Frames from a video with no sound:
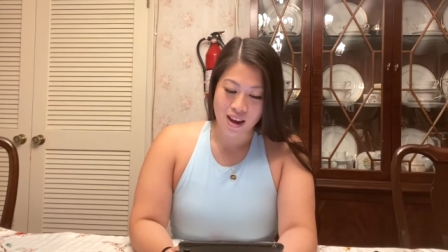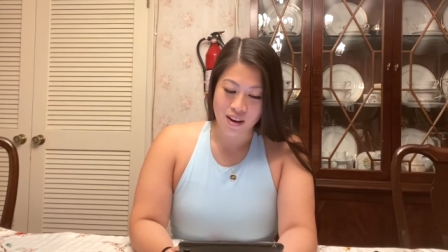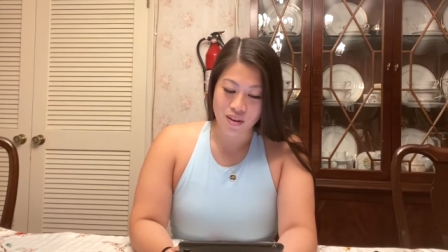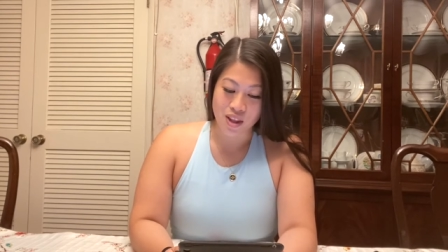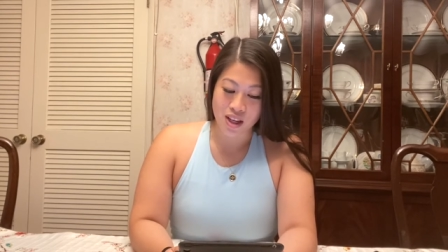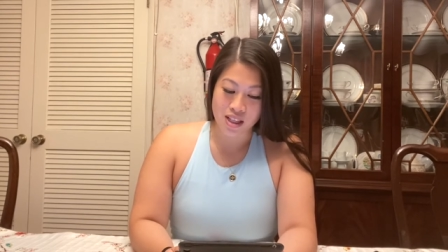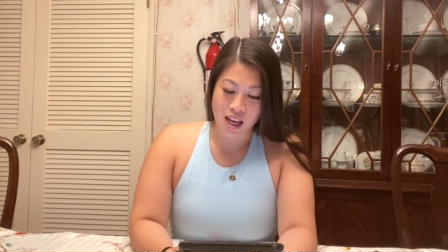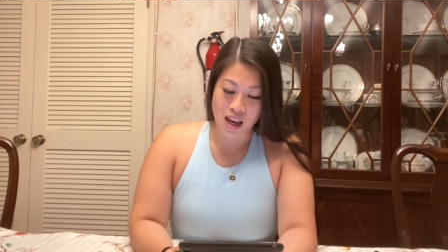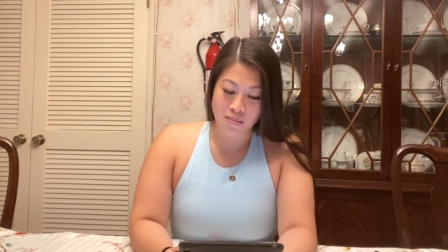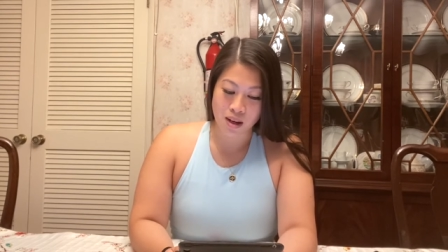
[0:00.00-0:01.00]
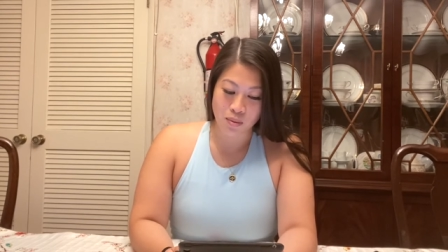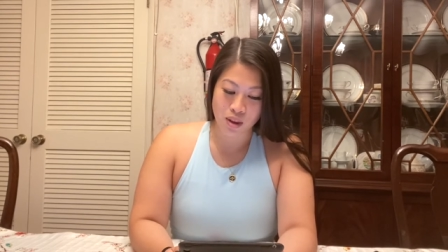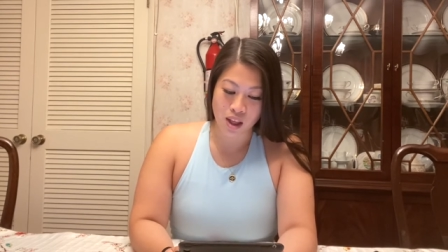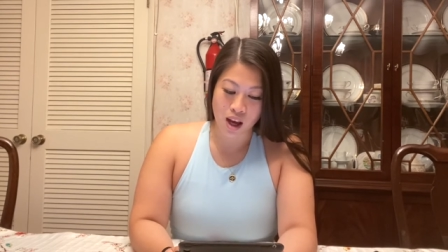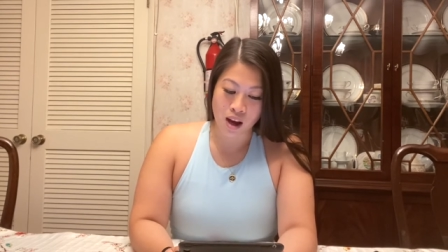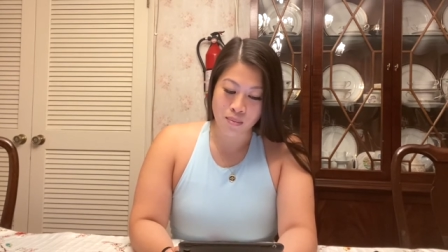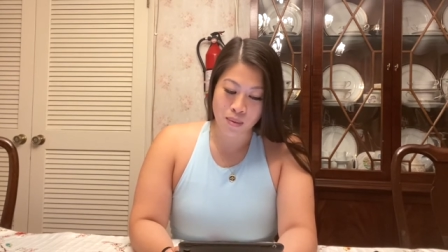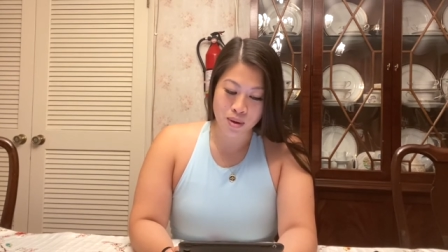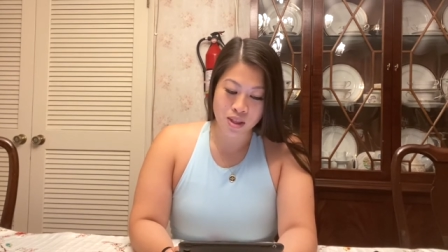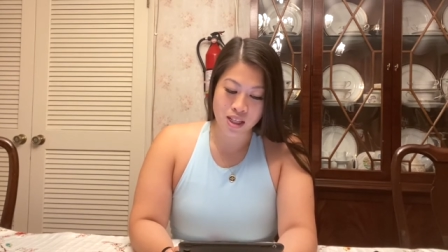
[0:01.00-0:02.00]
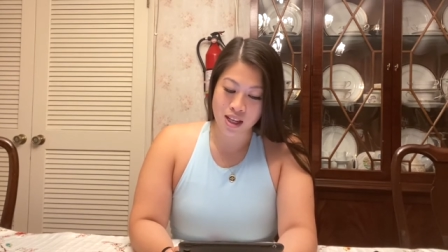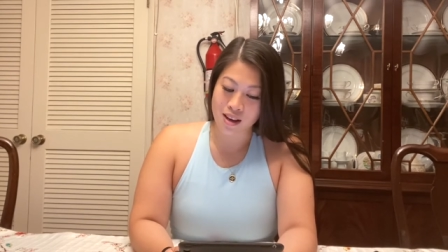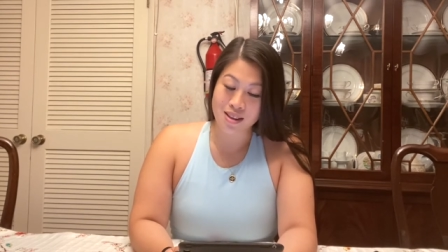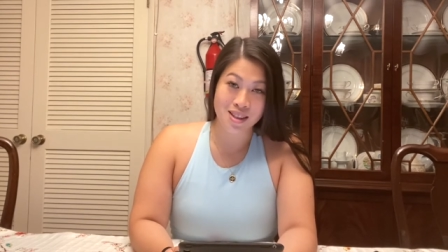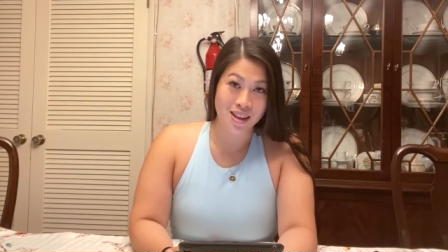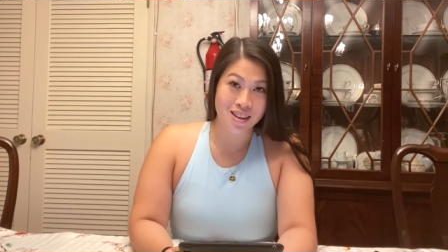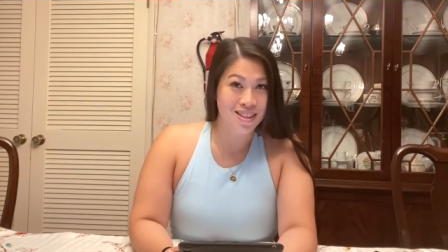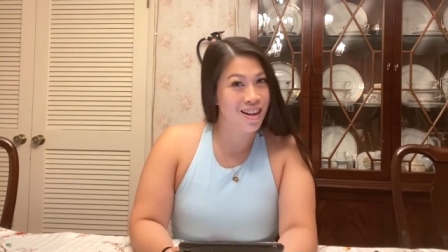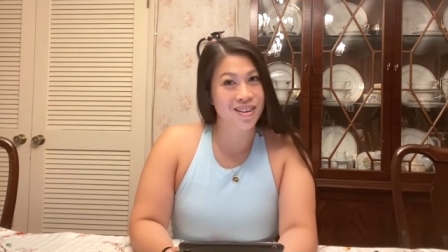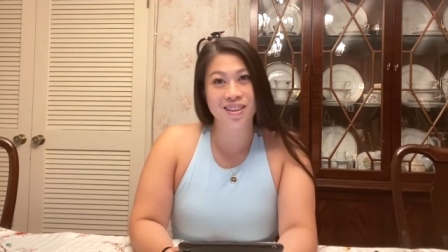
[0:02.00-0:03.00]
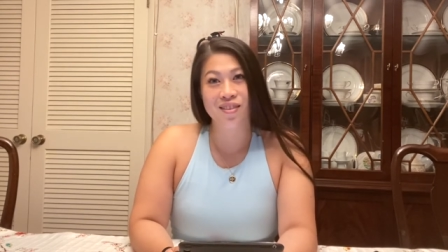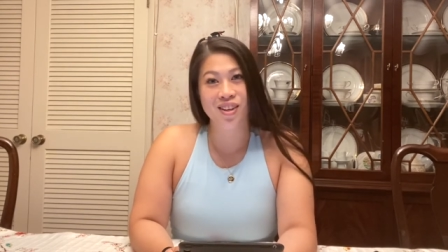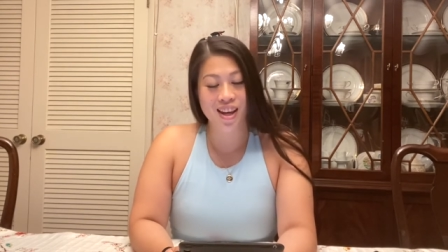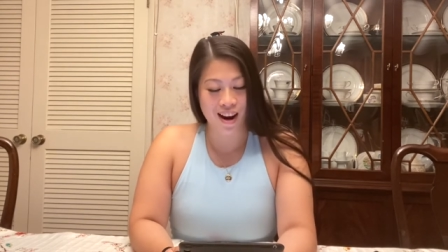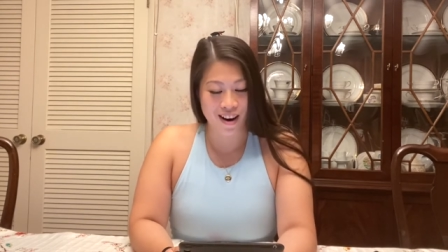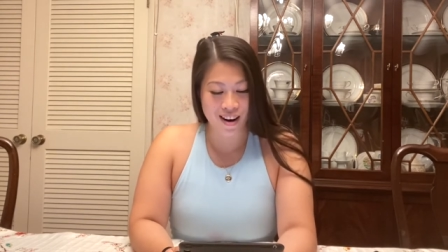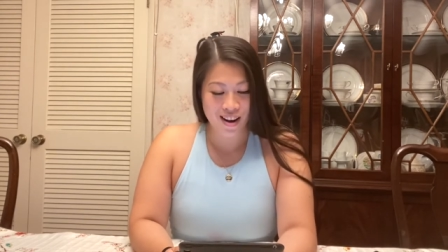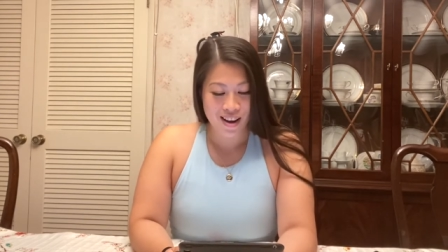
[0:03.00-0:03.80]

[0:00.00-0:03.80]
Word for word: Everything is handmade with the utmost TLC, tender love and care,